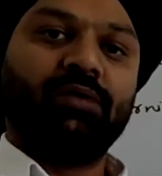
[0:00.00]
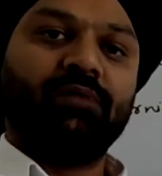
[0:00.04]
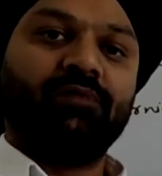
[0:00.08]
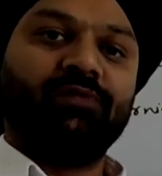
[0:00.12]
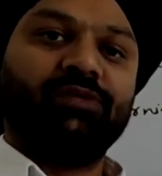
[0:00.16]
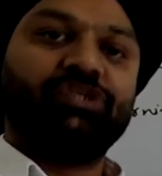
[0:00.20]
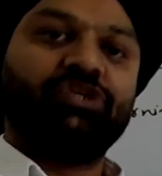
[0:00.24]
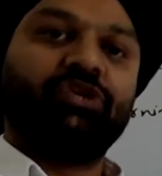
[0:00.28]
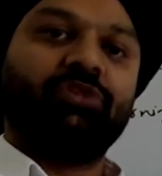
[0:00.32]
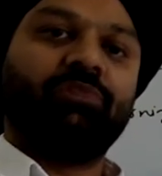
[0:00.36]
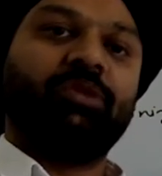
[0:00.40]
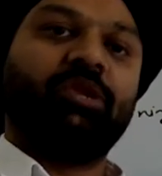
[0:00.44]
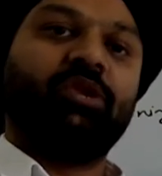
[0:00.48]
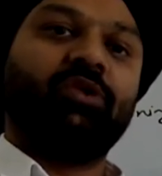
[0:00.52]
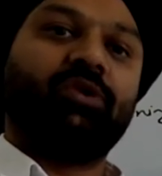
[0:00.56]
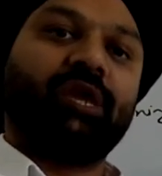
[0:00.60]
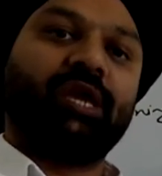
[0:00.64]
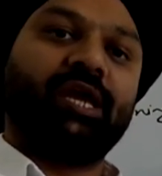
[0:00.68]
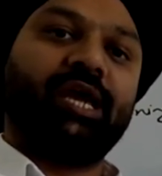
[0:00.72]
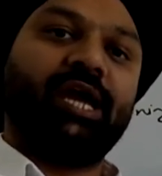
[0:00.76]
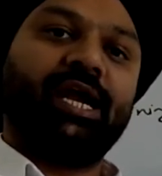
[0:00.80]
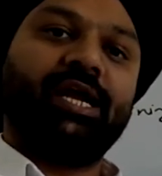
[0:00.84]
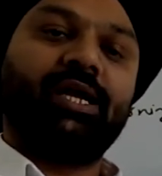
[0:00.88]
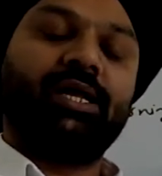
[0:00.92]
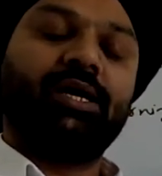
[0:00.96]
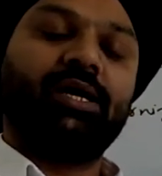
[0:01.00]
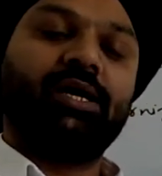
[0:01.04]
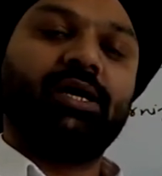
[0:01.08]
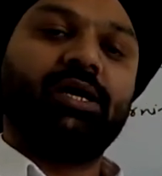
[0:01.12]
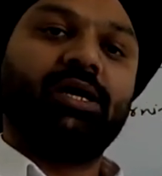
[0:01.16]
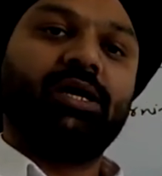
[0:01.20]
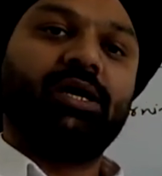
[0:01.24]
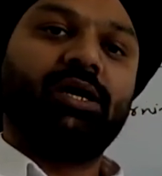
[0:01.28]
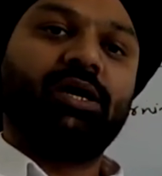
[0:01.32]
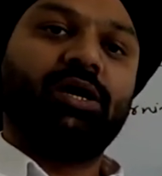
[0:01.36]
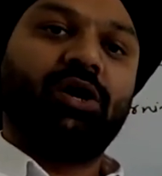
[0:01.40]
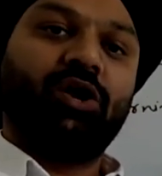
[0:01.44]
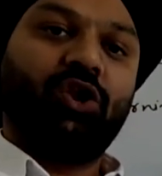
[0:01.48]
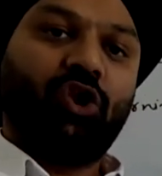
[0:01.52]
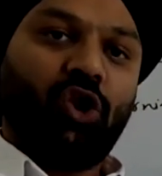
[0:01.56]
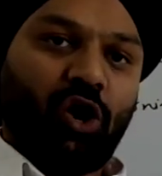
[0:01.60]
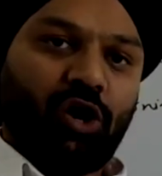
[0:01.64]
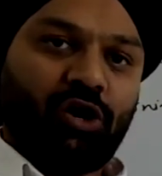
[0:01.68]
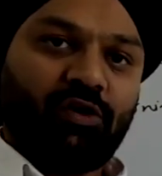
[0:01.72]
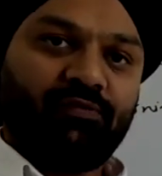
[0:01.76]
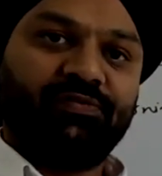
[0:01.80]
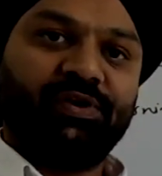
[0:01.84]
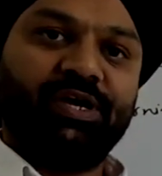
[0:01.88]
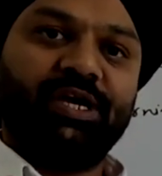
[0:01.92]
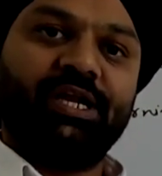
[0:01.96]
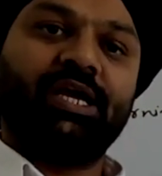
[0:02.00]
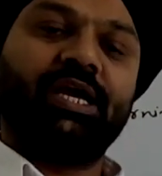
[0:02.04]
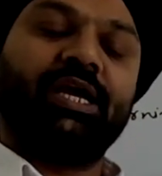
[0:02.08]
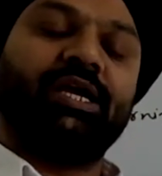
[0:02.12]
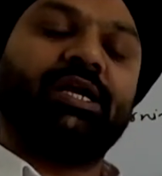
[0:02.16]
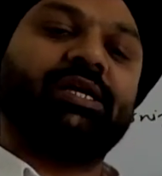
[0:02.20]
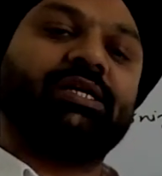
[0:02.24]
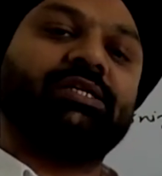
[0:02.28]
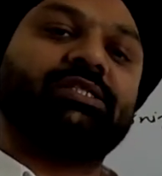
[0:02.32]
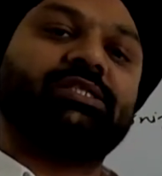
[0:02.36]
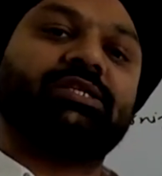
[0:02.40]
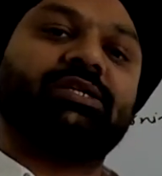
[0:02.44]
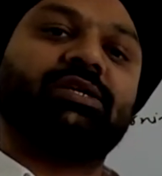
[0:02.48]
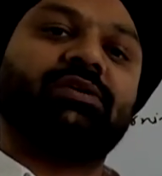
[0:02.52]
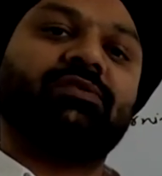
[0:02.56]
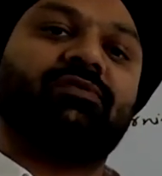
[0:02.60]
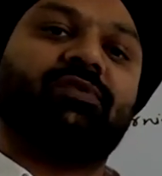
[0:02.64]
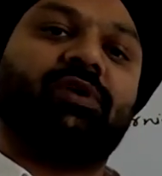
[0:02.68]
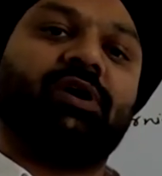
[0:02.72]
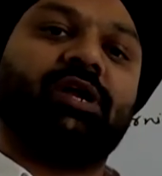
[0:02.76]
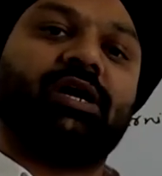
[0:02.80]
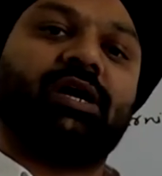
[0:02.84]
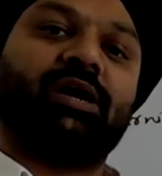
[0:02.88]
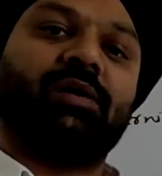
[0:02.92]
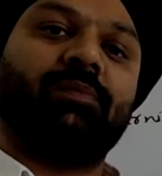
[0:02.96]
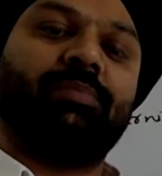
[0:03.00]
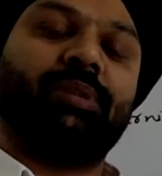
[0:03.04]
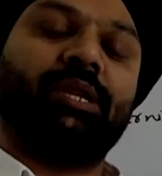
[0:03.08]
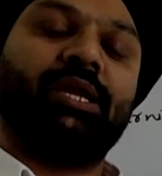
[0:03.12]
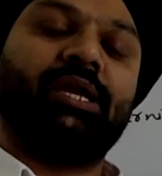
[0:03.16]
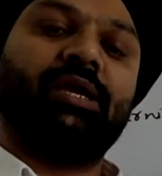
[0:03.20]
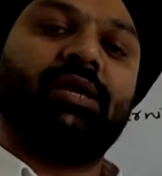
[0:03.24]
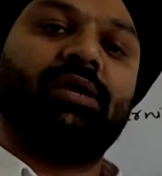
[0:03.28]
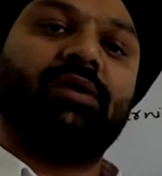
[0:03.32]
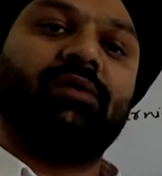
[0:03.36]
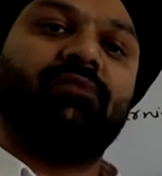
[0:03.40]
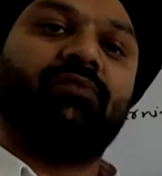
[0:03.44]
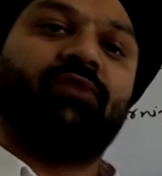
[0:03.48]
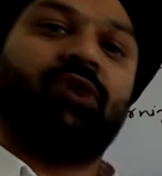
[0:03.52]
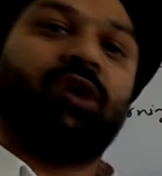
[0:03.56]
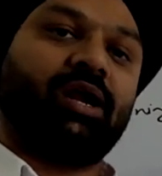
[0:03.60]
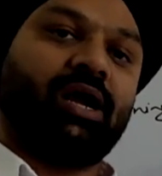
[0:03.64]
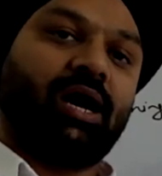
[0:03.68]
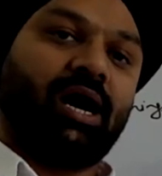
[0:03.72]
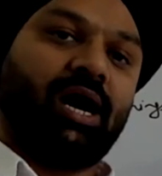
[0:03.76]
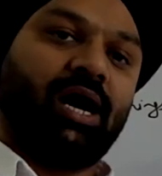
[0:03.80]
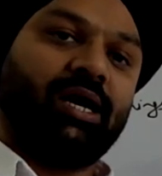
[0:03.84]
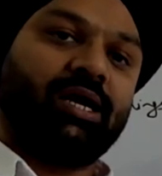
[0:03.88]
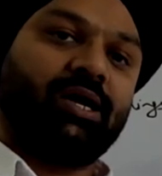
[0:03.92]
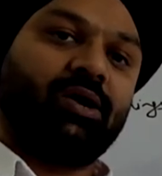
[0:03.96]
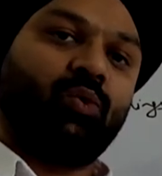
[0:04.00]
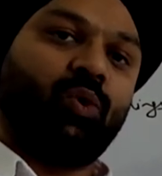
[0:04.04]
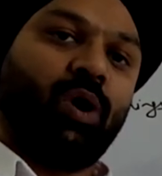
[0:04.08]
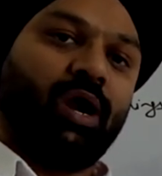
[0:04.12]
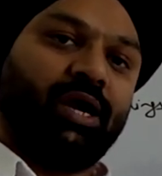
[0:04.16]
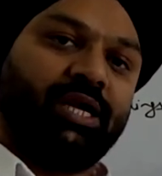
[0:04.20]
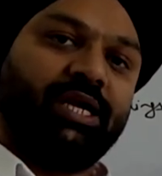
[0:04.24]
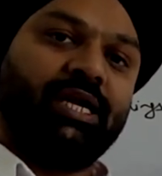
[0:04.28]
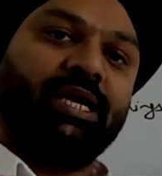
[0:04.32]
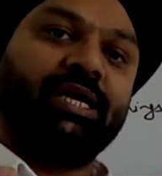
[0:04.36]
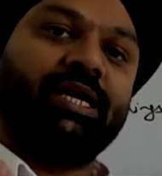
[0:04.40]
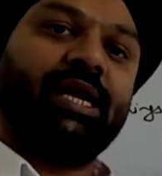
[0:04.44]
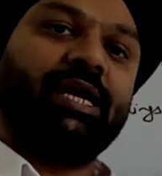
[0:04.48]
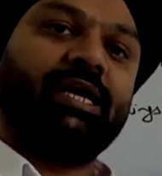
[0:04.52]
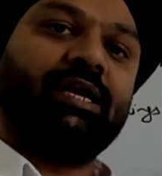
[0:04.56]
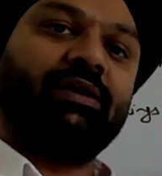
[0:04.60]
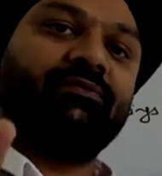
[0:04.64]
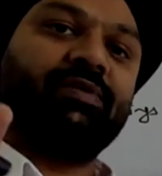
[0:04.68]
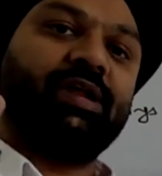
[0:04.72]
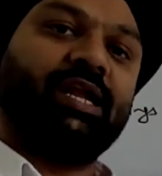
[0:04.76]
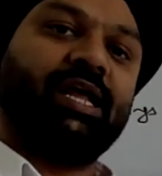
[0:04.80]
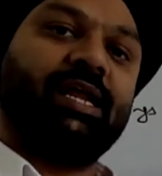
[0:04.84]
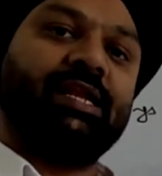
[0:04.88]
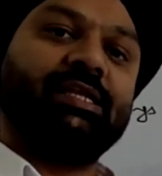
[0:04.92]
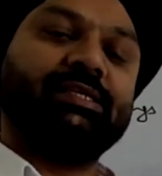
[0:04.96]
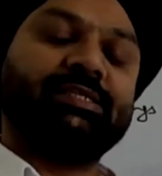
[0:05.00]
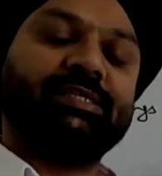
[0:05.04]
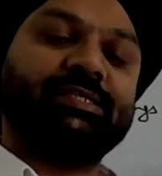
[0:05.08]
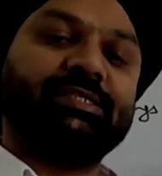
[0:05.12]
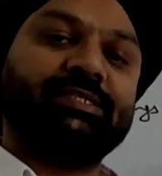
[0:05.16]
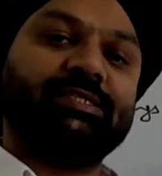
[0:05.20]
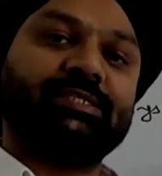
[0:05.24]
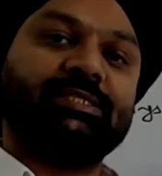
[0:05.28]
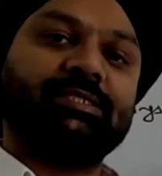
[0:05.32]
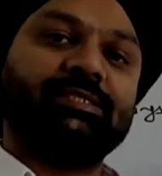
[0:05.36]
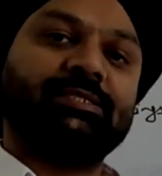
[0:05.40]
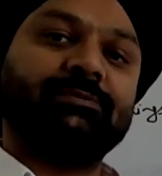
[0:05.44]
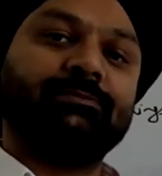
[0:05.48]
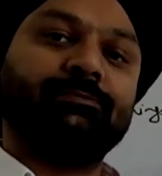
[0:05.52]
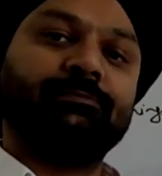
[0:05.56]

We should be looking at a lot of indicators for a company for our quantitative analysis.